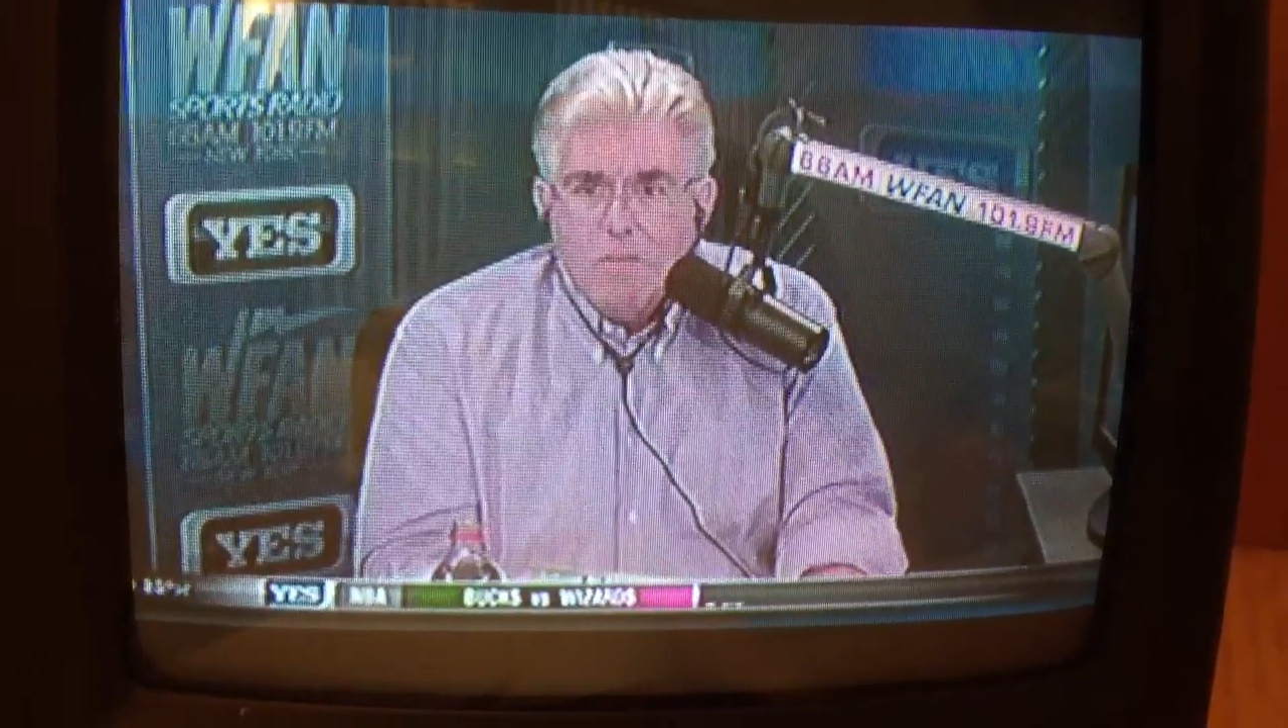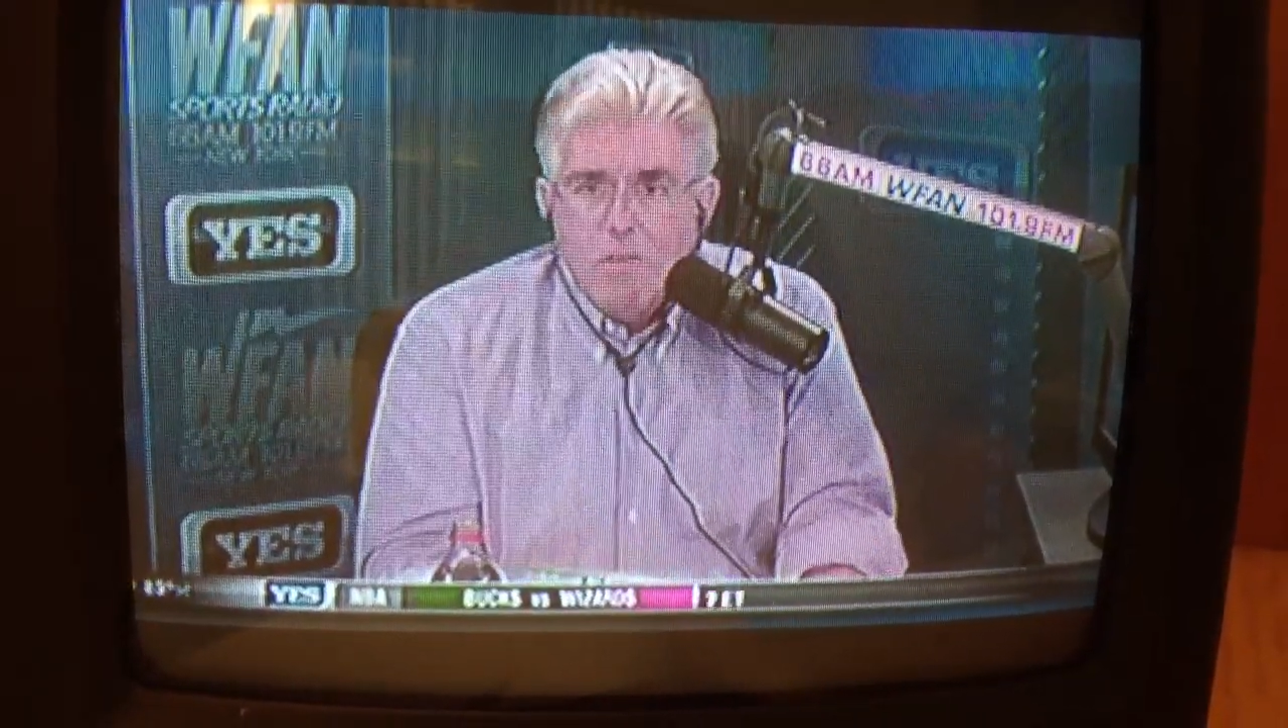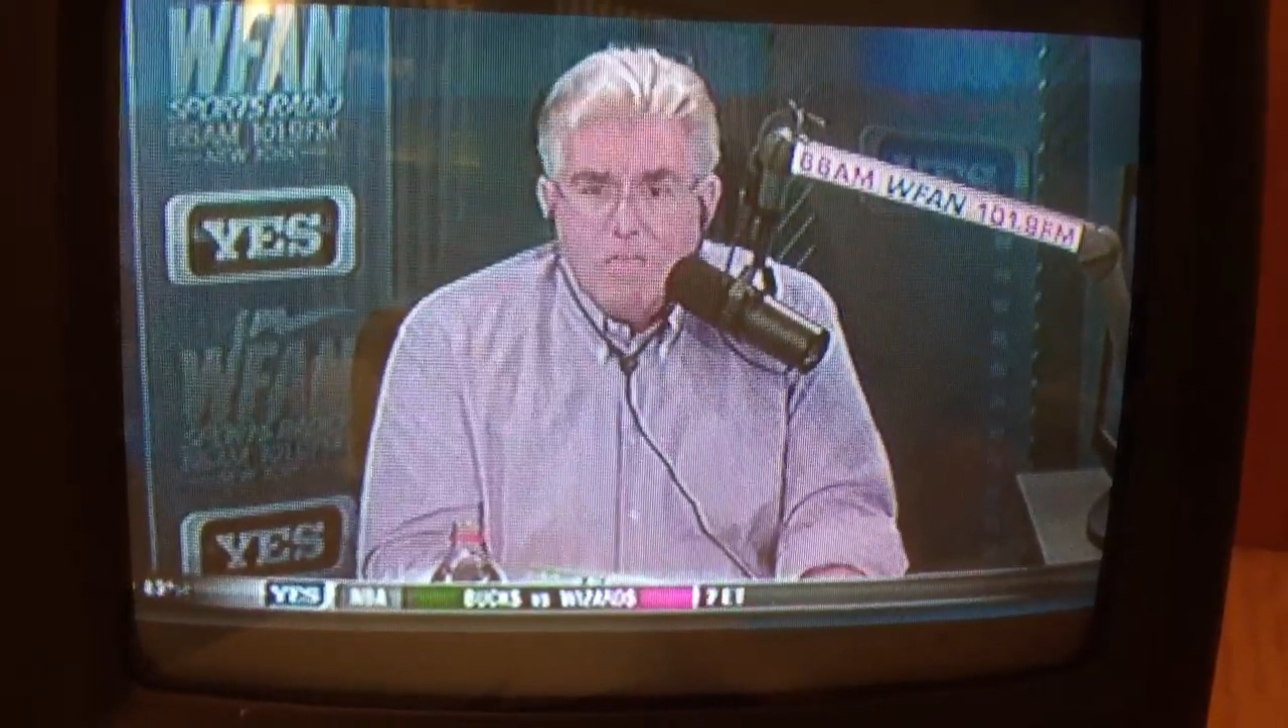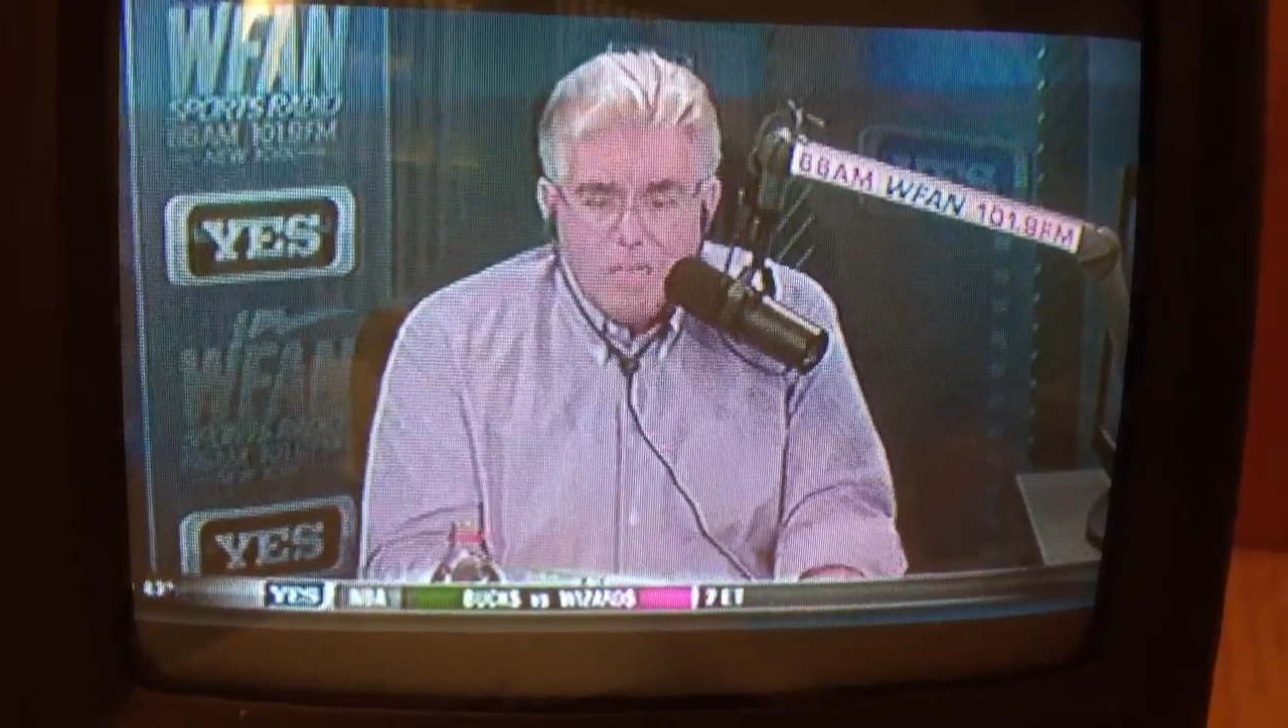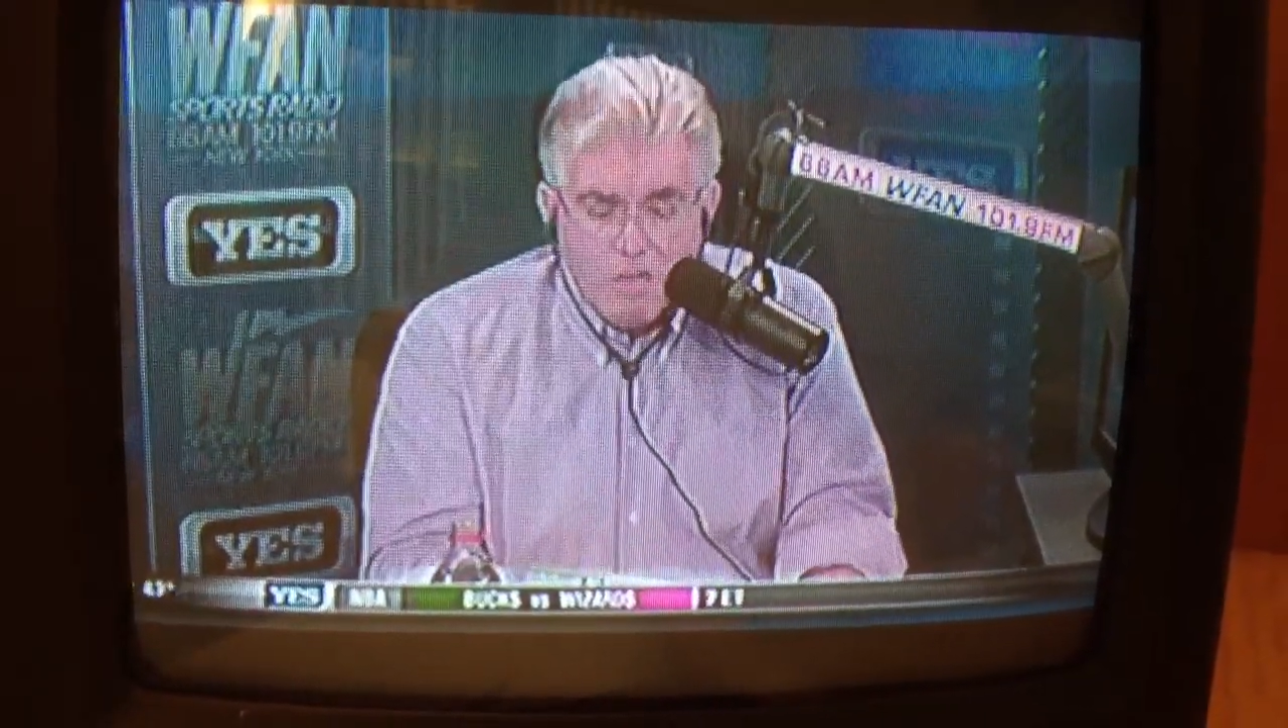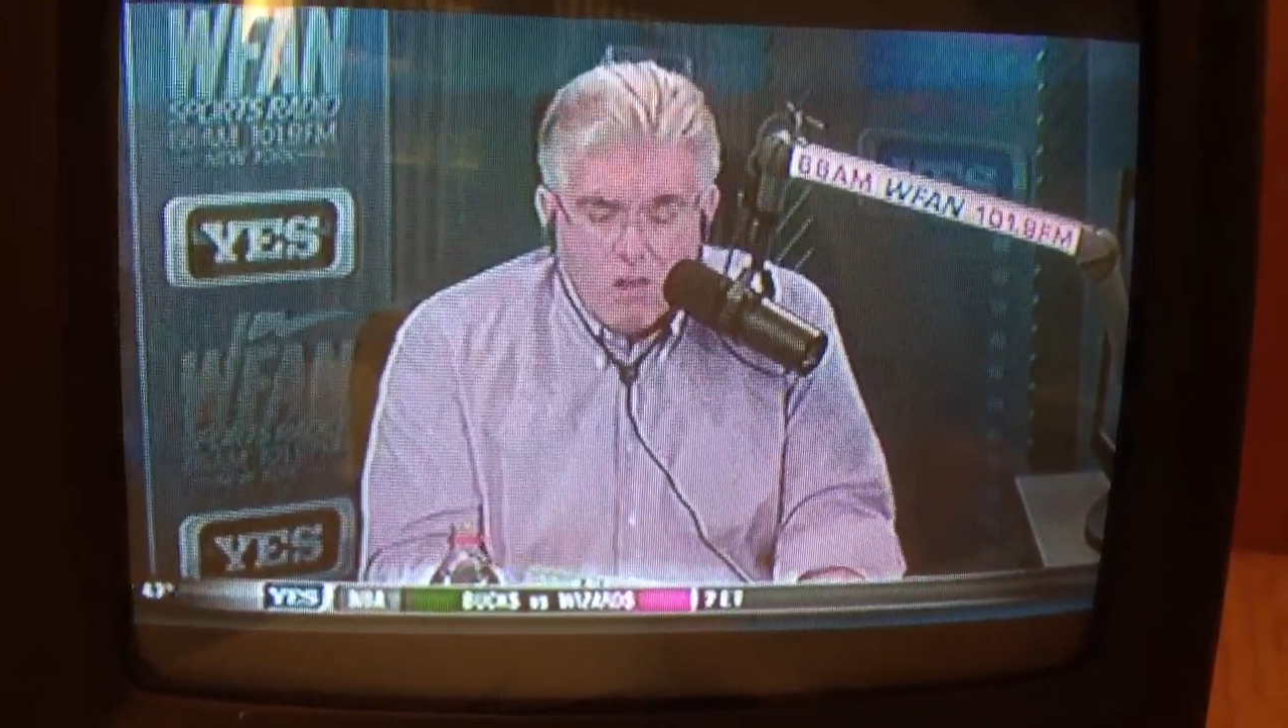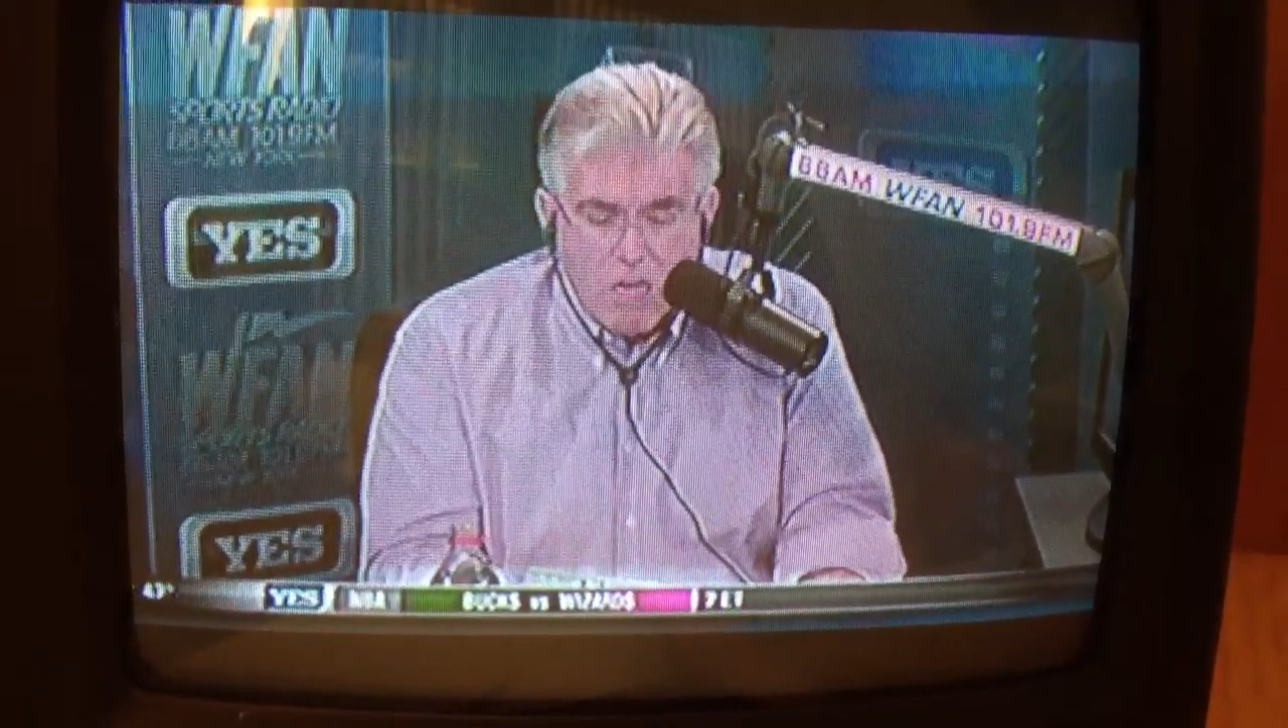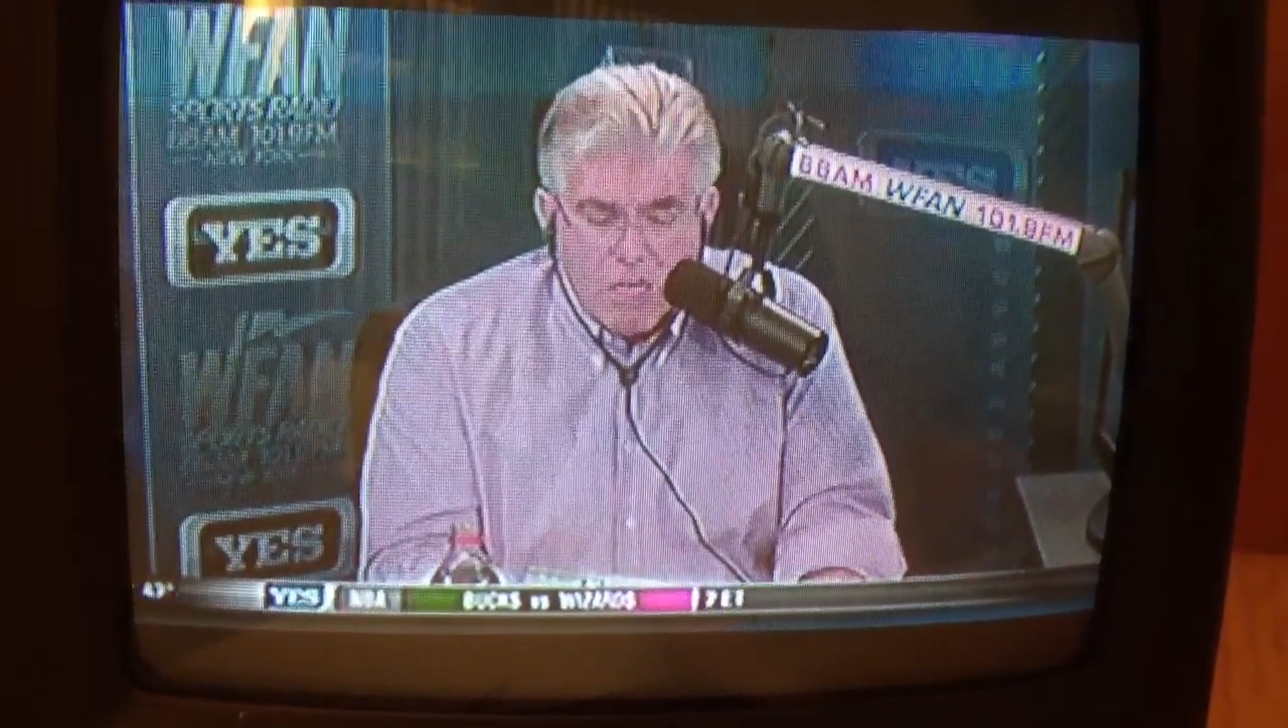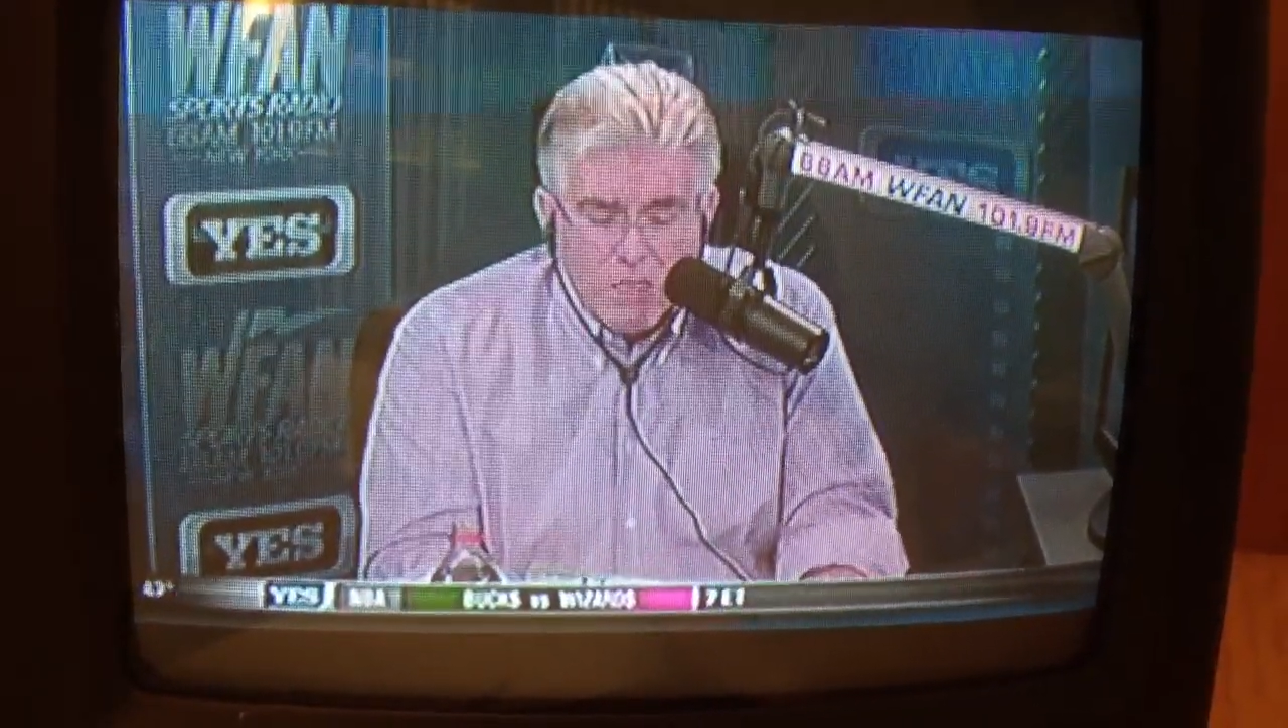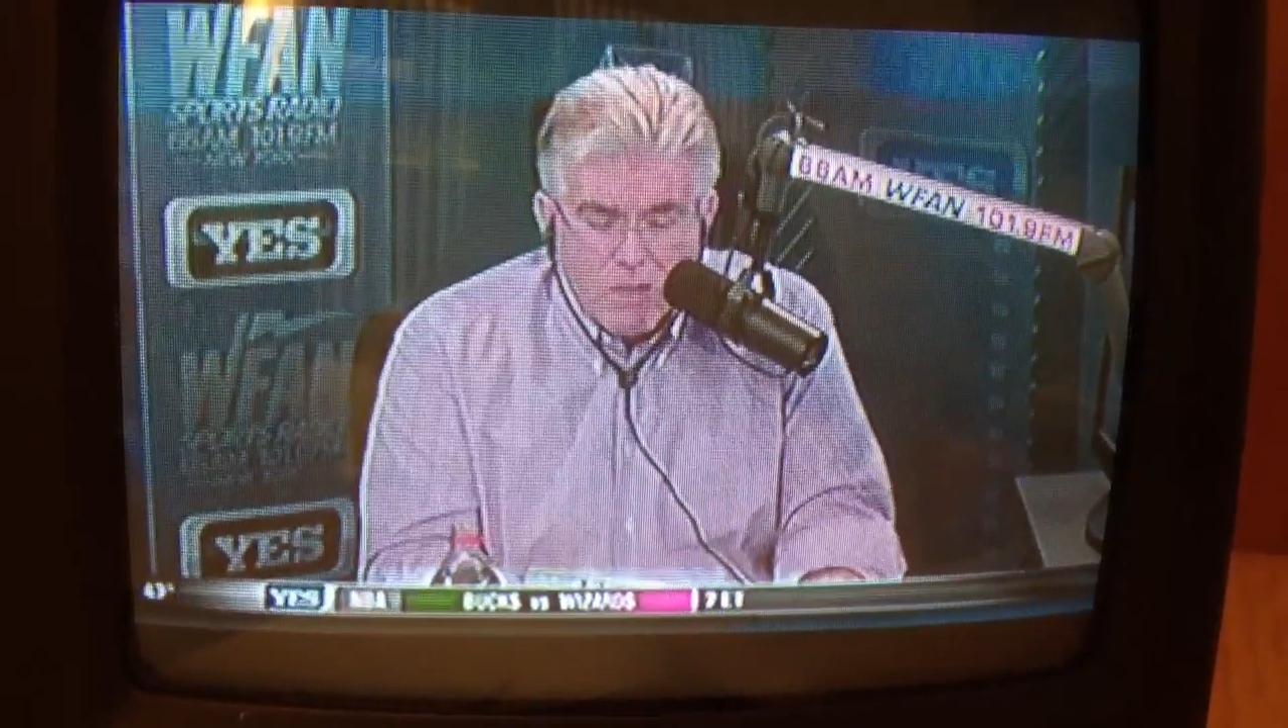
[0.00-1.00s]
But the
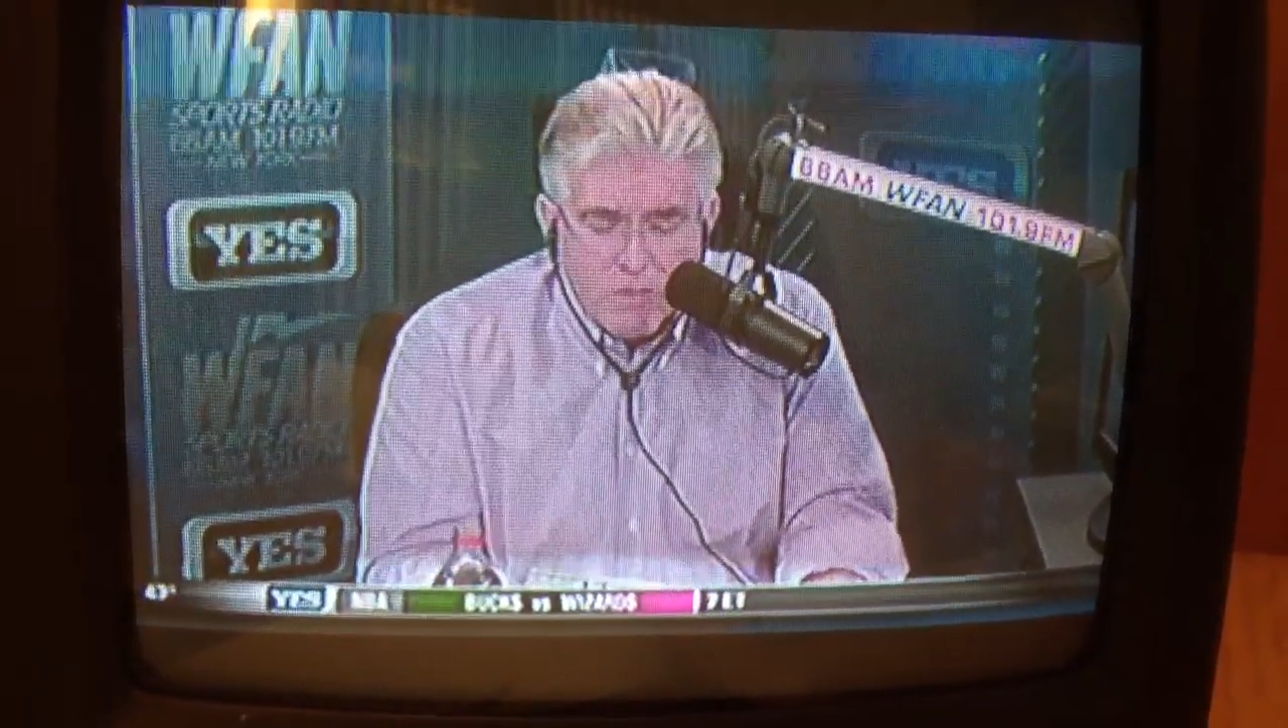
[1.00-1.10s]
cardinal